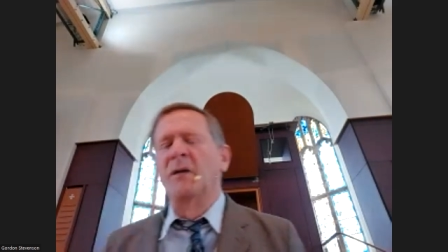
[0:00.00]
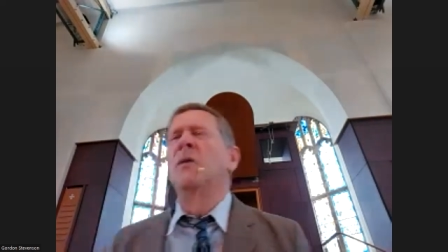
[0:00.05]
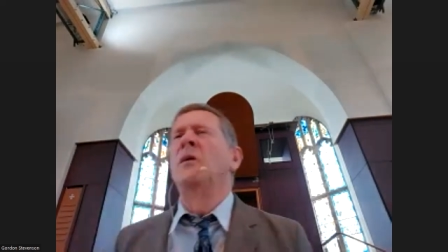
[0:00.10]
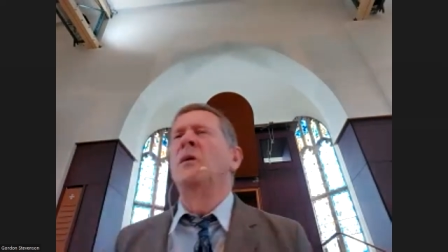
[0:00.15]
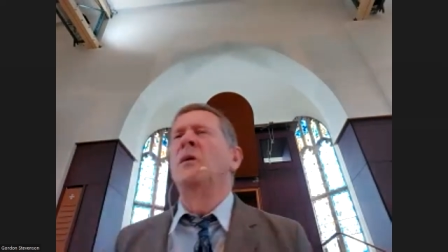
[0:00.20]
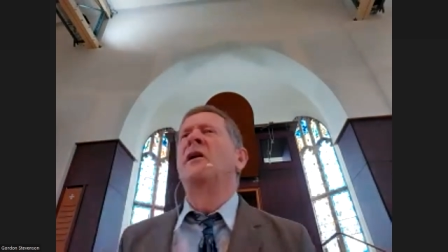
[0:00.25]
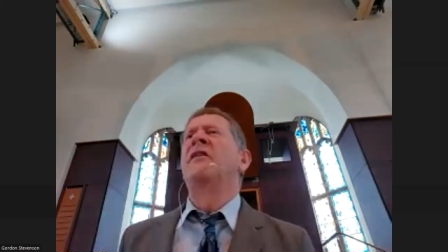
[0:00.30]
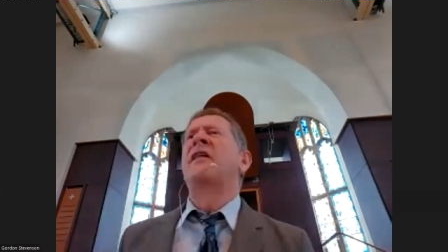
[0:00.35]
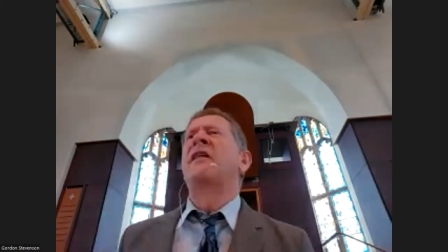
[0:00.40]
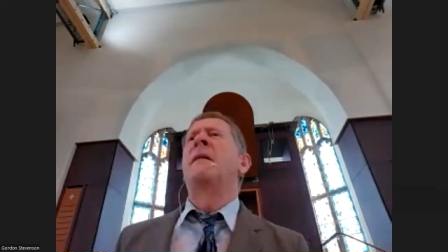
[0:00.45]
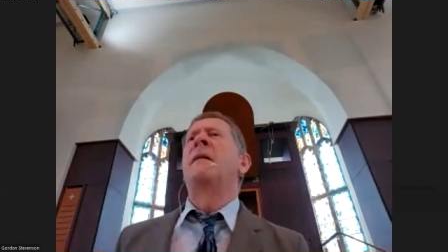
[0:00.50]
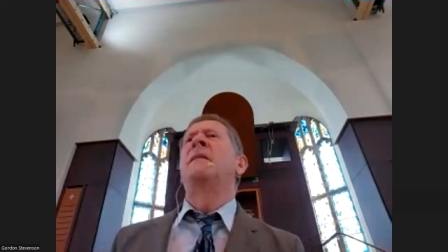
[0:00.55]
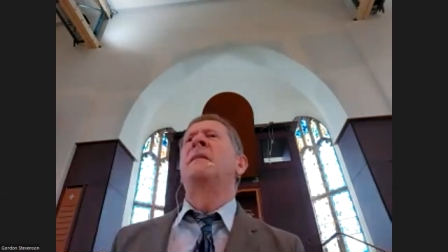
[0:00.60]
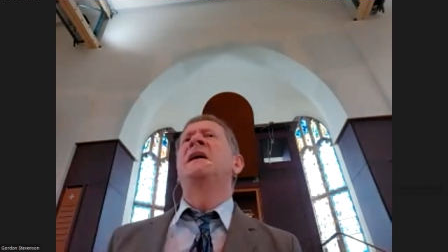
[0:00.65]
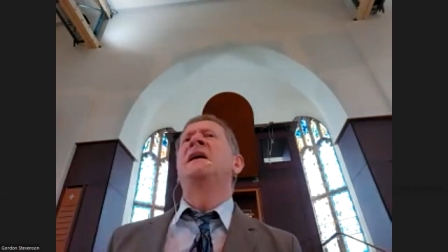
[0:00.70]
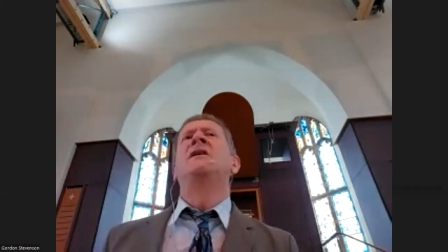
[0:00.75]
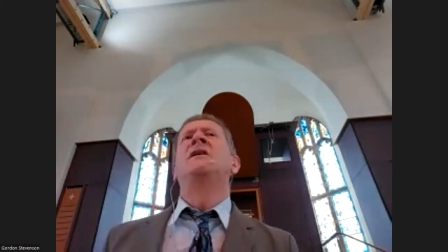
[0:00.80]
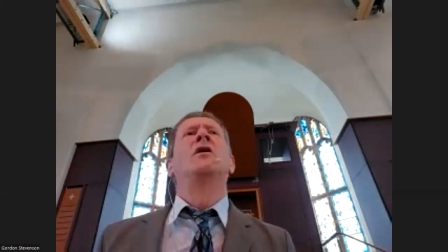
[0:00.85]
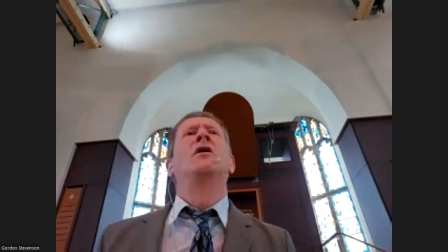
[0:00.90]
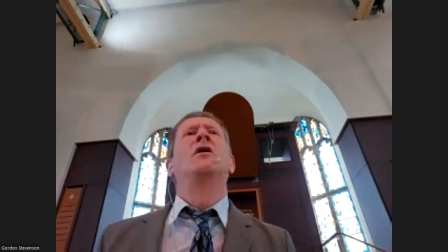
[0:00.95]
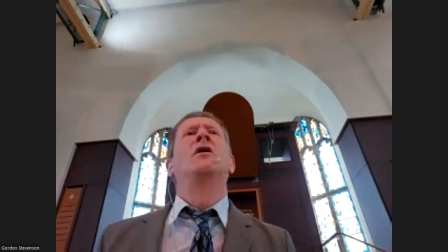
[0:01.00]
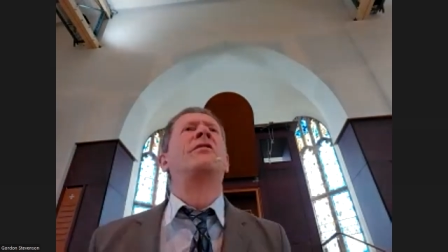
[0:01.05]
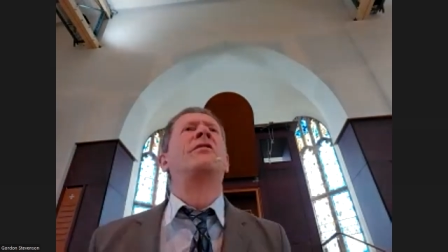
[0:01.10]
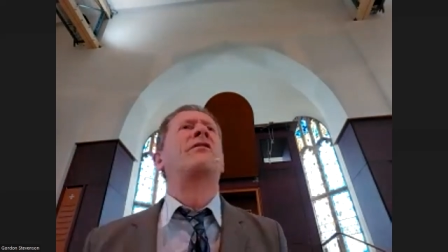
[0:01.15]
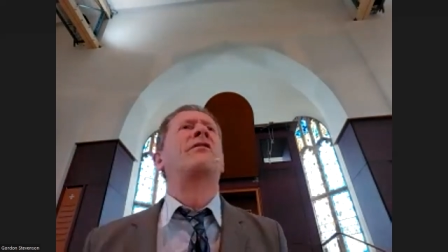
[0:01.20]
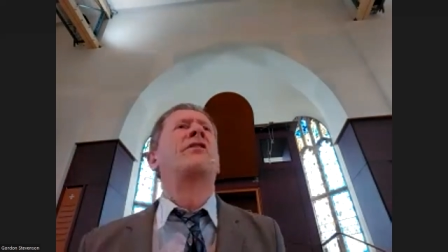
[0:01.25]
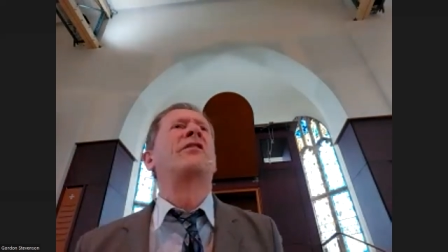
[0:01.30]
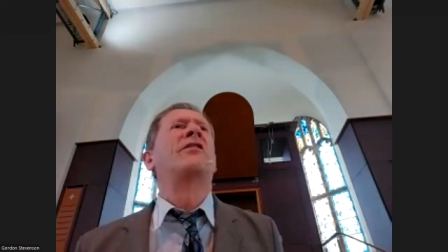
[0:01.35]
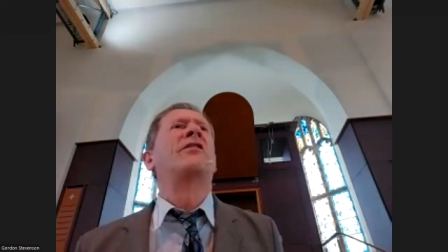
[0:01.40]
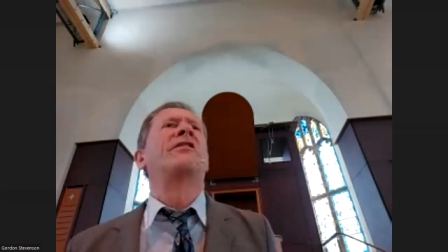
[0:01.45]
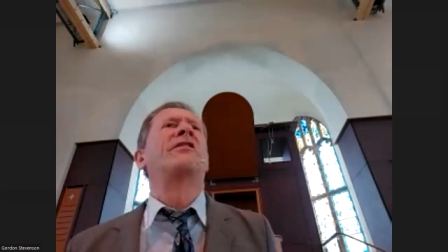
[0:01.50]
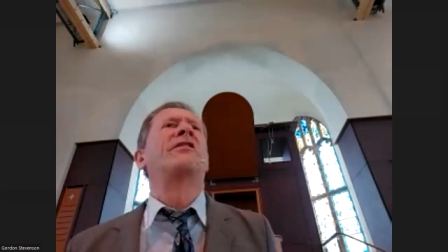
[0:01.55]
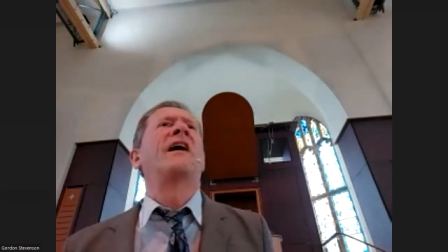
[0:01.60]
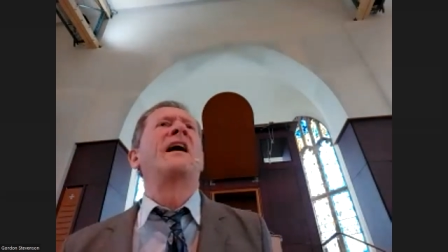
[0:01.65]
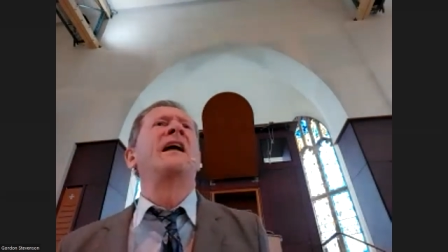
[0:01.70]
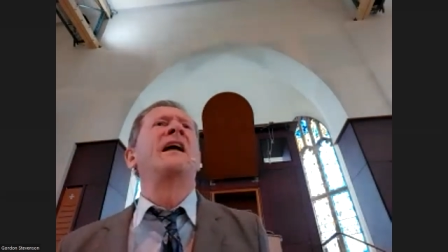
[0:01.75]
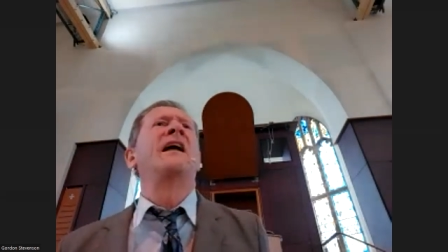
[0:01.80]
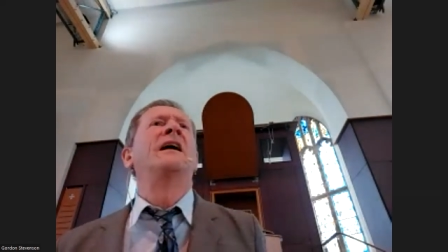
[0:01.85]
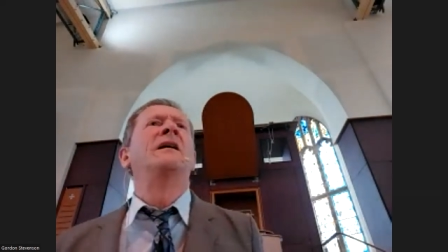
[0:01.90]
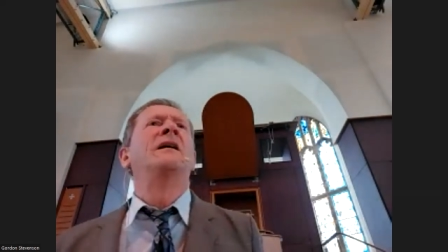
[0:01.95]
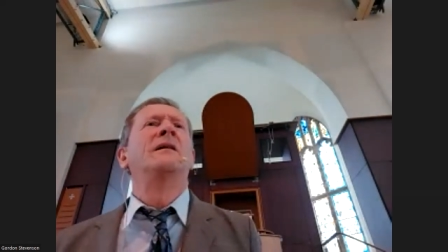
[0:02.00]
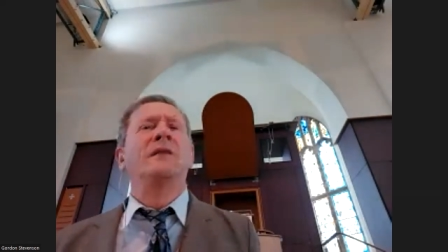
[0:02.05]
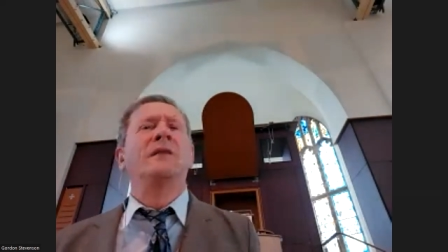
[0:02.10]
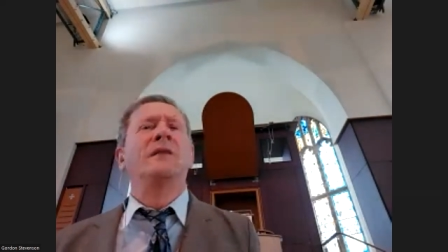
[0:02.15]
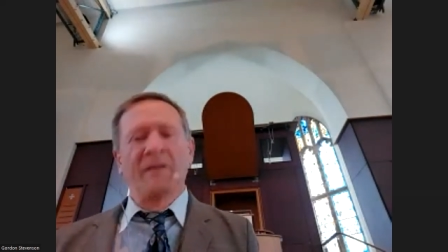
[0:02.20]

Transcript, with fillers: Well, does that mean God's just saying